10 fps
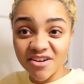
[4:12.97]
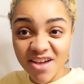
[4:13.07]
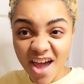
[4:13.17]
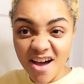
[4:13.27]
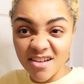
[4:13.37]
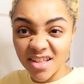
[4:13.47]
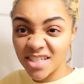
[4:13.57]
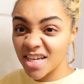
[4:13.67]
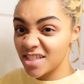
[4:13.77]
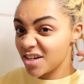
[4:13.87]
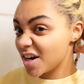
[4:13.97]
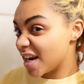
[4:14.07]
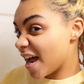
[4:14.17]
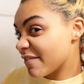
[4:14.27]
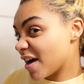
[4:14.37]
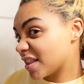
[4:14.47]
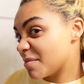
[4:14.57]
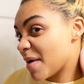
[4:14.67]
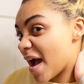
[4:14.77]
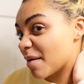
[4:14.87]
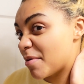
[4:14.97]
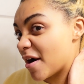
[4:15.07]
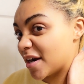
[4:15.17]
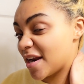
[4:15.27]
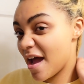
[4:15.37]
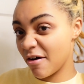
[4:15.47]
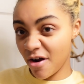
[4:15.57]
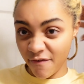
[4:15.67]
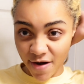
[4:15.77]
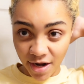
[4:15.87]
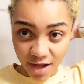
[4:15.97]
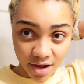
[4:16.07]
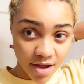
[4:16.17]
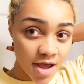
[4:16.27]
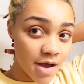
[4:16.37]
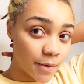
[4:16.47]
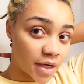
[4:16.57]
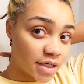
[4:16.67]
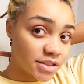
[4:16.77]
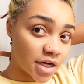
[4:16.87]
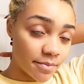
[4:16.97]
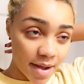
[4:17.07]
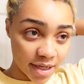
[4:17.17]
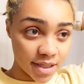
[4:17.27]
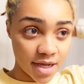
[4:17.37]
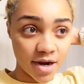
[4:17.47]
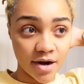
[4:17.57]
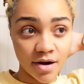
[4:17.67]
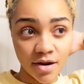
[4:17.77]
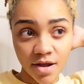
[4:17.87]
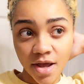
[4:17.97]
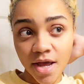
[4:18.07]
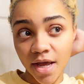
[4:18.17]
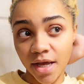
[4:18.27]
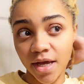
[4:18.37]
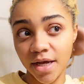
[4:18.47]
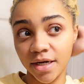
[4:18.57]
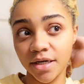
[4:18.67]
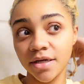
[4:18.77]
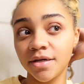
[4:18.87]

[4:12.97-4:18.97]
yeah let's get started i've got the back parted out already we're gonna start back there and